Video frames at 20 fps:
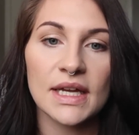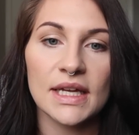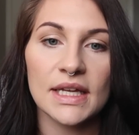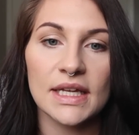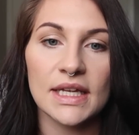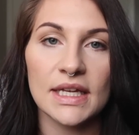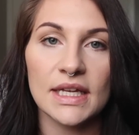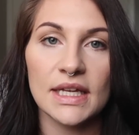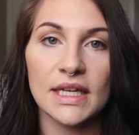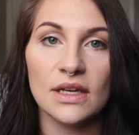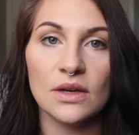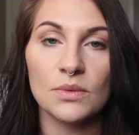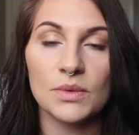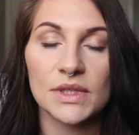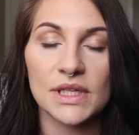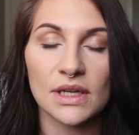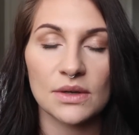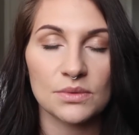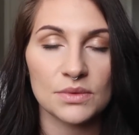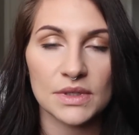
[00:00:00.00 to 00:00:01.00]
he
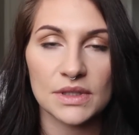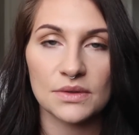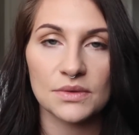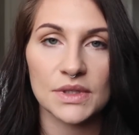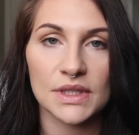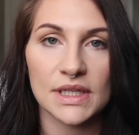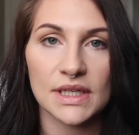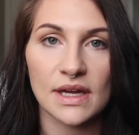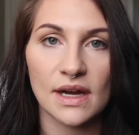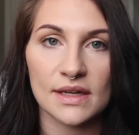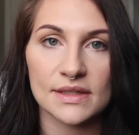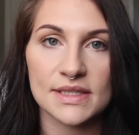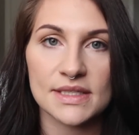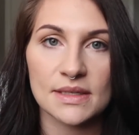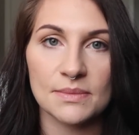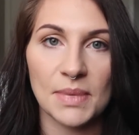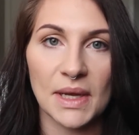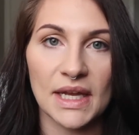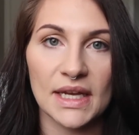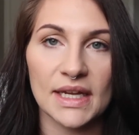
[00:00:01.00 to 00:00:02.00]
would get really
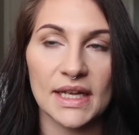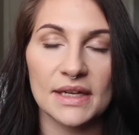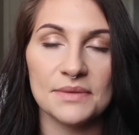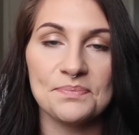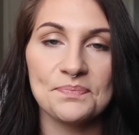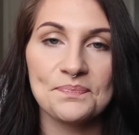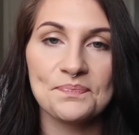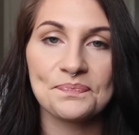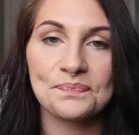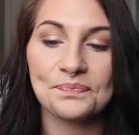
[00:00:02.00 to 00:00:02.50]
constipated.